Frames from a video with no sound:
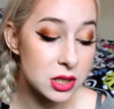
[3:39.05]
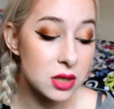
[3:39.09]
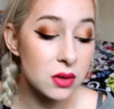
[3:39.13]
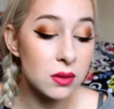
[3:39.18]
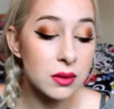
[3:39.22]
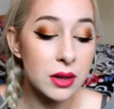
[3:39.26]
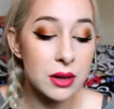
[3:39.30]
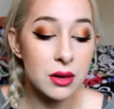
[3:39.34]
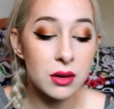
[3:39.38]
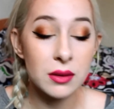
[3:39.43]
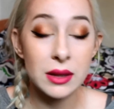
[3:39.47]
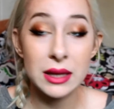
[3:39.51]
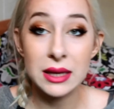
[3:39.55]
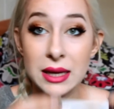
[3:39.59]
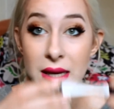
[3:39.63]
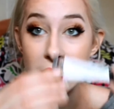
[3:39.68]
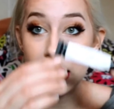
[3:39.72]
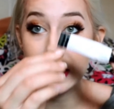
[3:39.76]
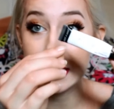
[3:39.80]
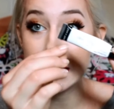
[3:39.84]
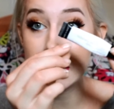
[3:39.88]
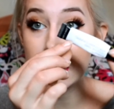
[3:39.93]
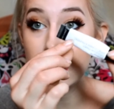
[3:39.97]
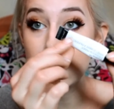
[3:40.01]
You literally get
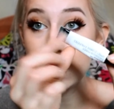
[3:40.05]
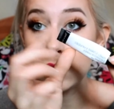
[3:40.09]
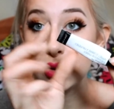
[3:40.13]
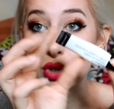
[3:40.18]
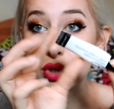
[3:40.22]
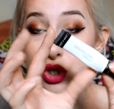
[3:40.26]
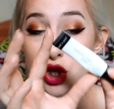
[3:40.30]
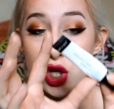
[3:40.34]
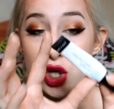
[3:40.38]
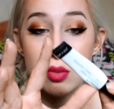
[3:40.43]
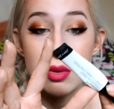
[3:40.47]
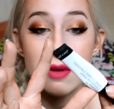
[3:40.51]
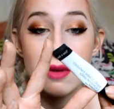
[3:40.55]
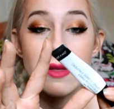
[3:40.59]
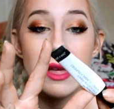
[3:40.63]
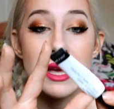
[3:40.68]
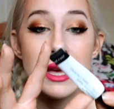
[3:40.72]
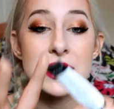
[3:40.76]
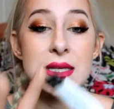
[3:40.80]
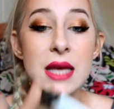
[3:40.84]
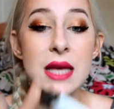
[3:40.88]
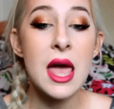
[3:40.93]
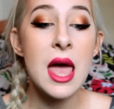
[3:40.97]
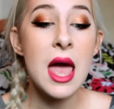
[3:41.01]
a huge tube of
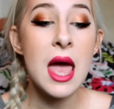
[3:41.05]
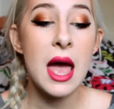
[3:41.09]
this,